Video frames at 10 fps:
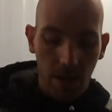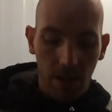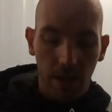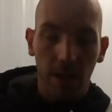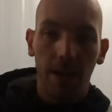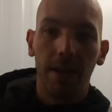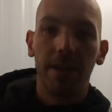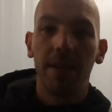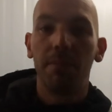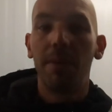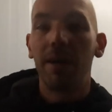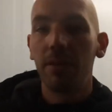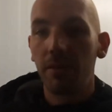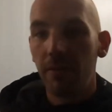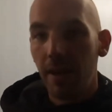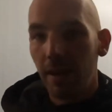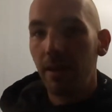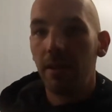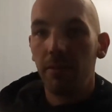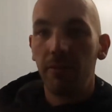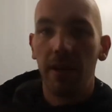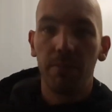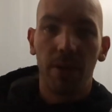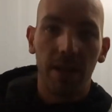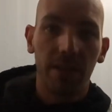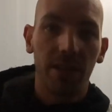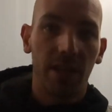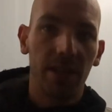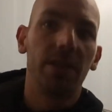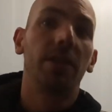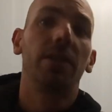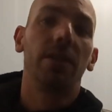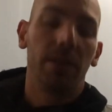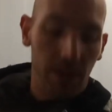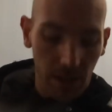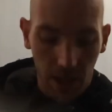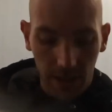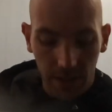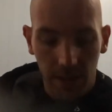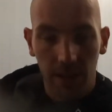and the amount of air in the fat bike tires is a lot.